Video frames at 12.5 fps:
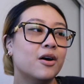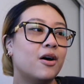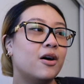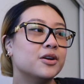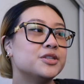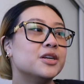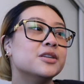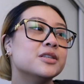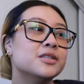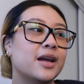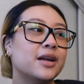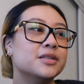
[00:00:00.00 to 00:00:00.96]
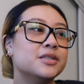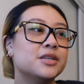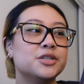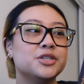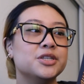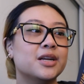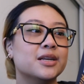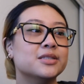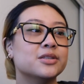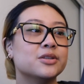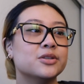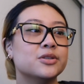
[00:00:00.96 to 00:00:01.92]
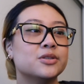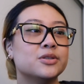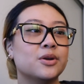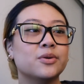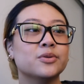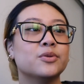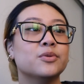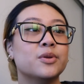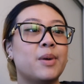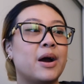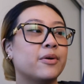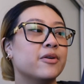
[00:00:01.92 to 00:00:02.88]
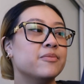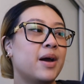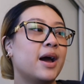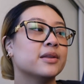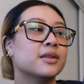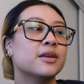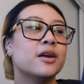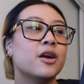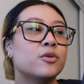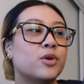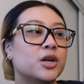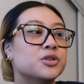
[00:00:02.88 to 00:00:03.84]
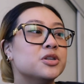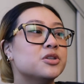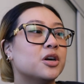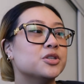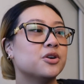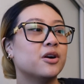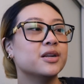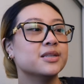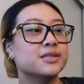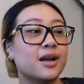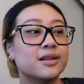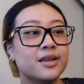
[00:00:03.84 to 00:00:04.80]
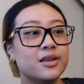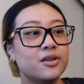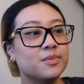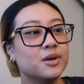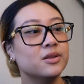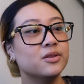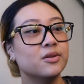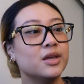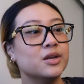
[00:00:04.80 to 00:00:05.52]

All she understands, she does so through the power of math. Roger and Dodger aren't exactly human, though